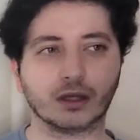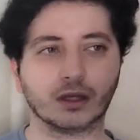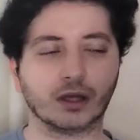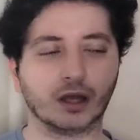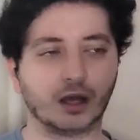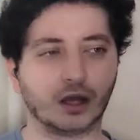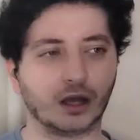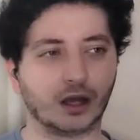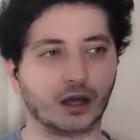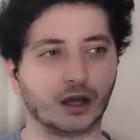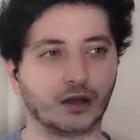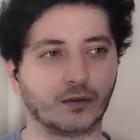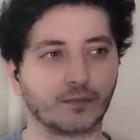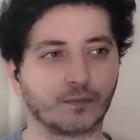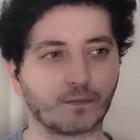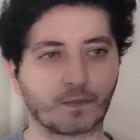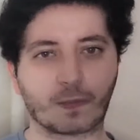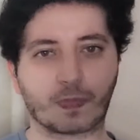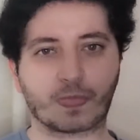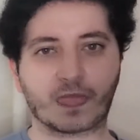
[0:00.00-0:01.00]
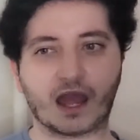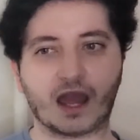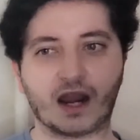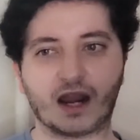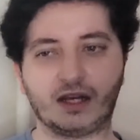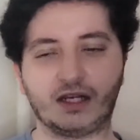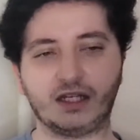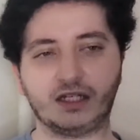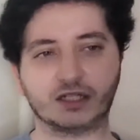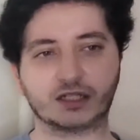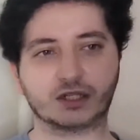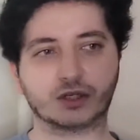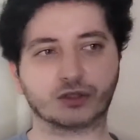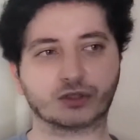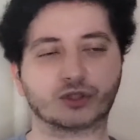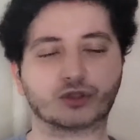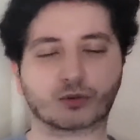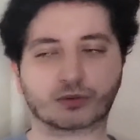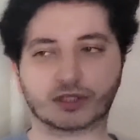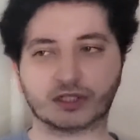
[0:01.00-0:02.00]
And I needed to go to the
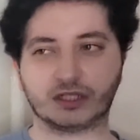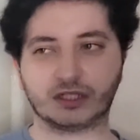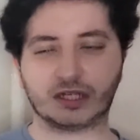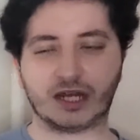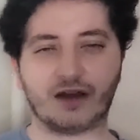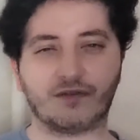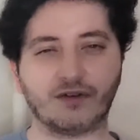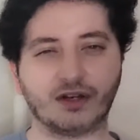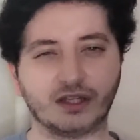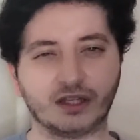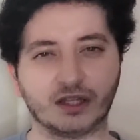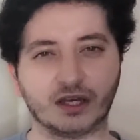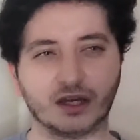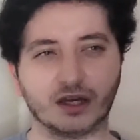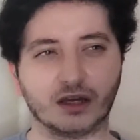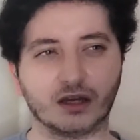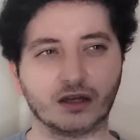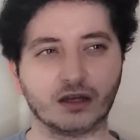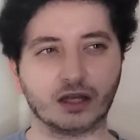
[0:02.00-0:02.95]
shop because I didn't have any there.